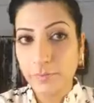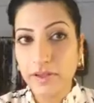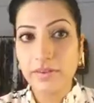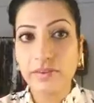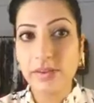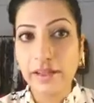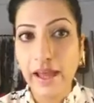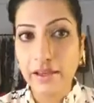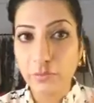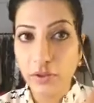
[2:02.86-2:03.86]
repeat it
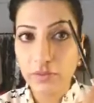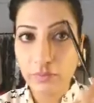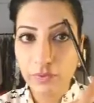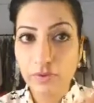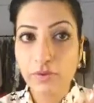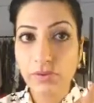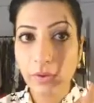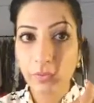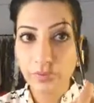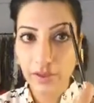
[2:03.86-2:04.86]
again once more.
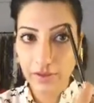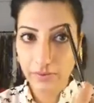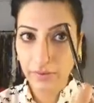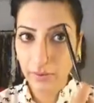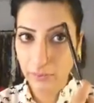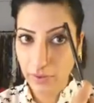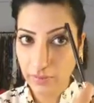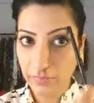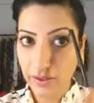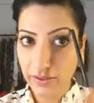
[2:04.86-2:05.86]
So that's
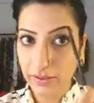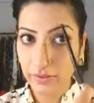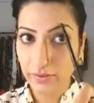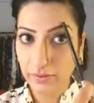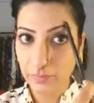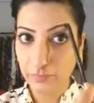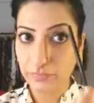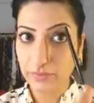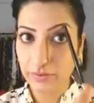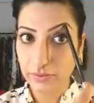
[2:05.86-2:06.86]
where my
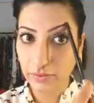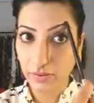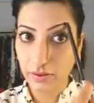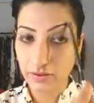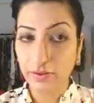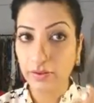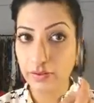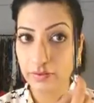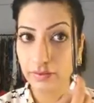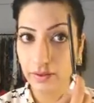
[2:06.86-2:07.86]
the arc
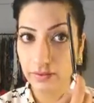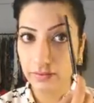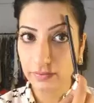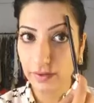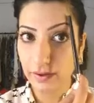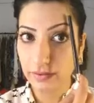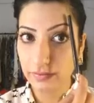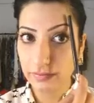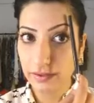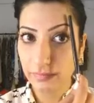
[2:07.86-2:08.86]
is, and
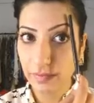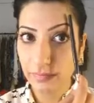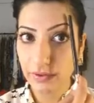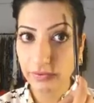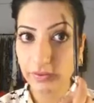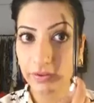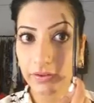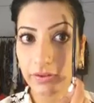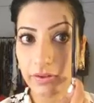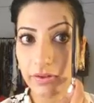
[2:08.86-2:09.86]
I keep my brush
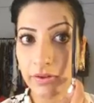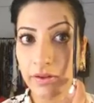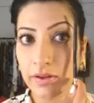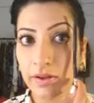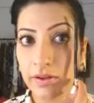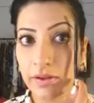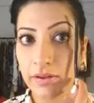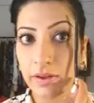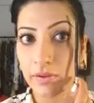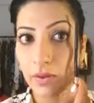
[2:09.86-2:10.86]
here.
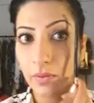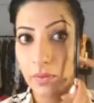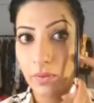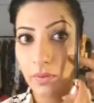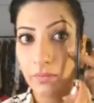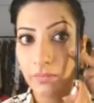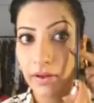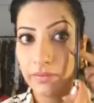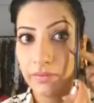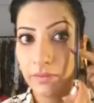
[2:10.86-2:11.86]
There we go.
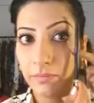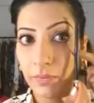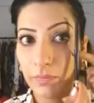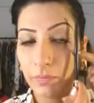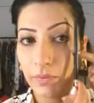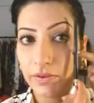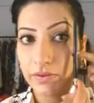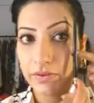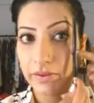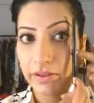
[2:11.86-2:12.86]
My cheekbone point
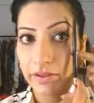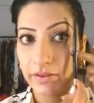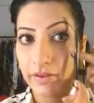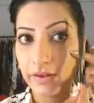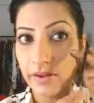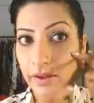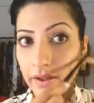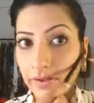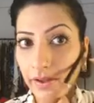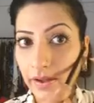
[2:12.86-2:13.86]
is here,
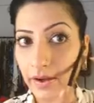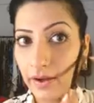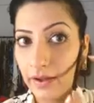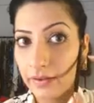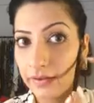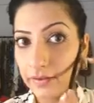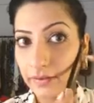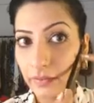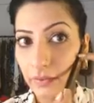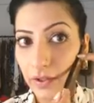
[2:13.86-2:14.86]
and hairline,
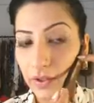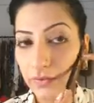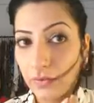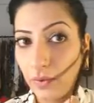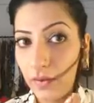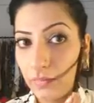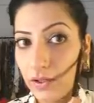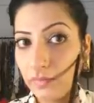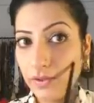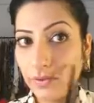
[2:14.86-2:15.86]
voila. So I'm
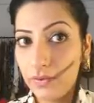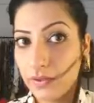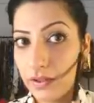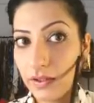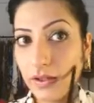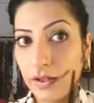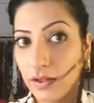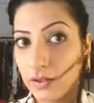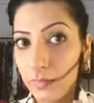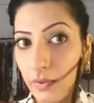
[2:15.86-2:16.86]
going to be using
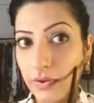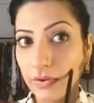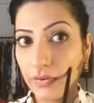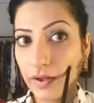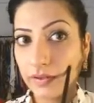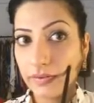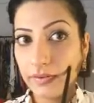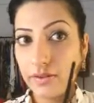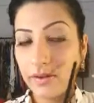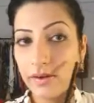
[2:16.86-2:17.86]
the bronzer right
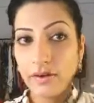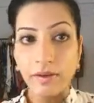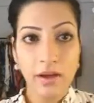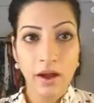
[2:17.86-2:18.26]
here